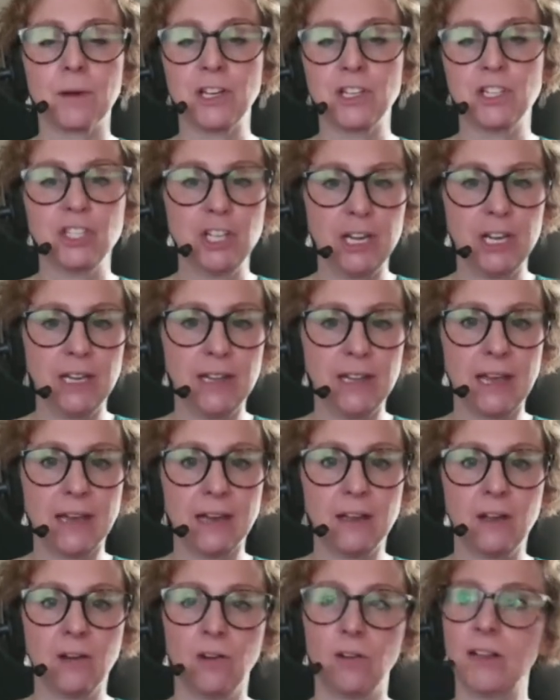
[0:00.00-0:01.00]
and
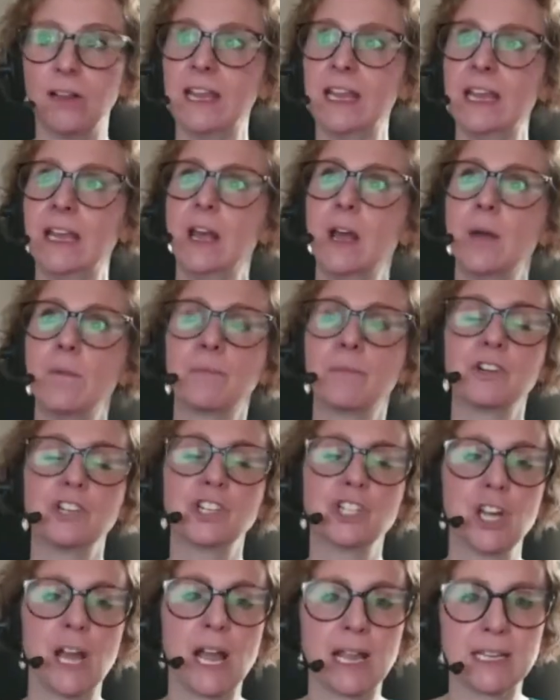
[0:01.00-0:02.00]
he
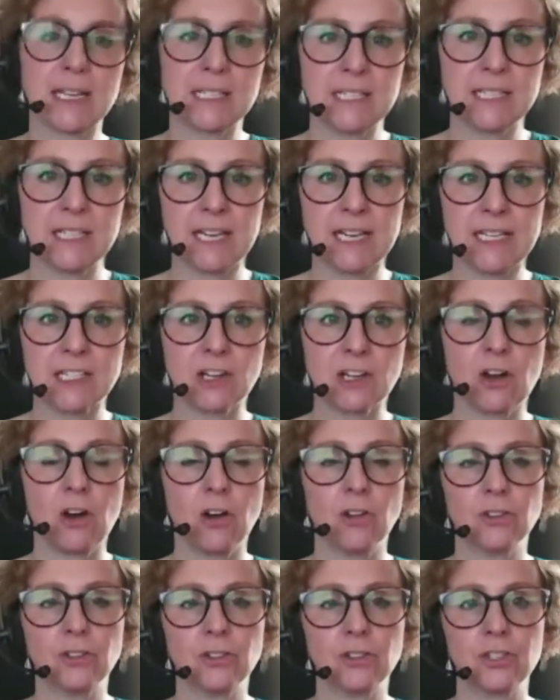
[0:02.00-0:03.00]
projected it
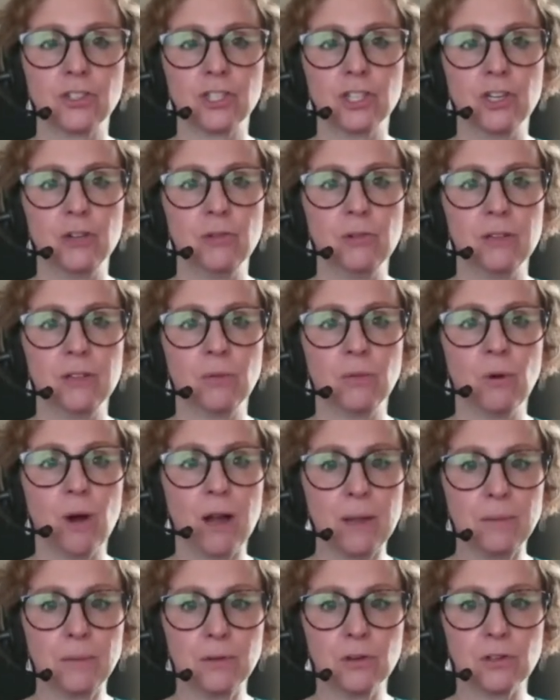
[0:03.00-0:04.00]
onto the
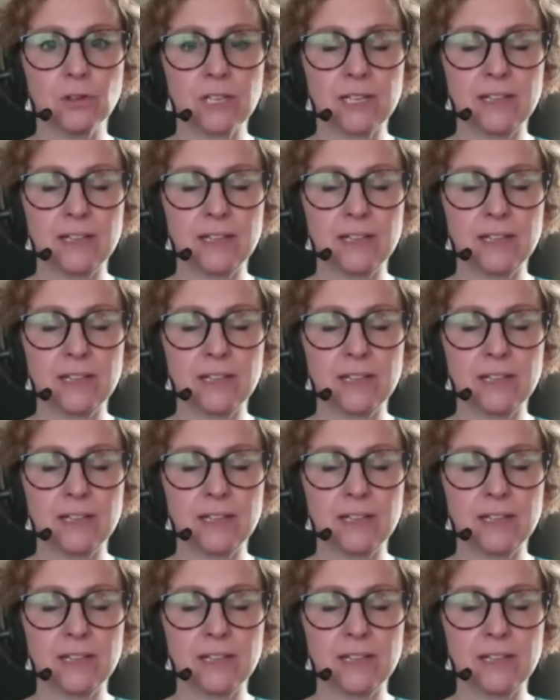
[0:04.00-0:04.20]
whiteboard,